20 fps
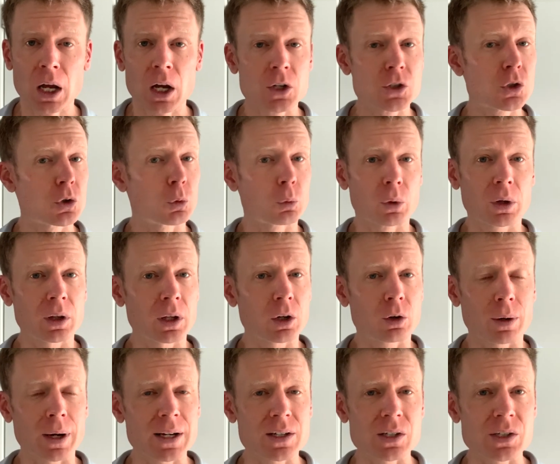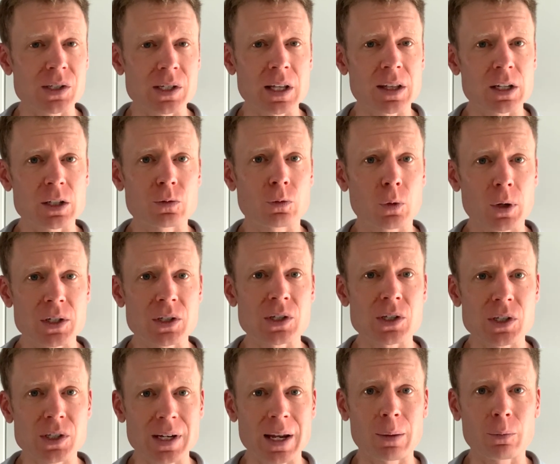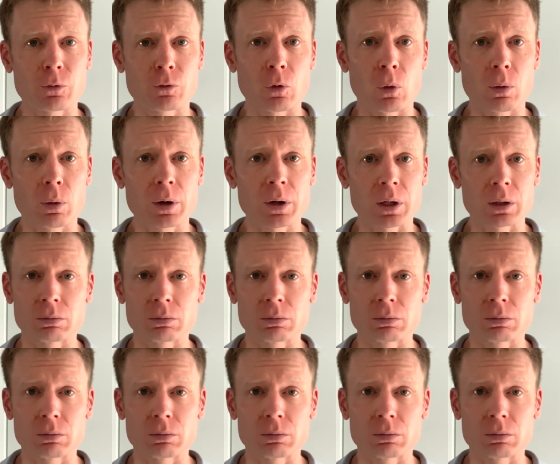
So really great to see these voices step forward.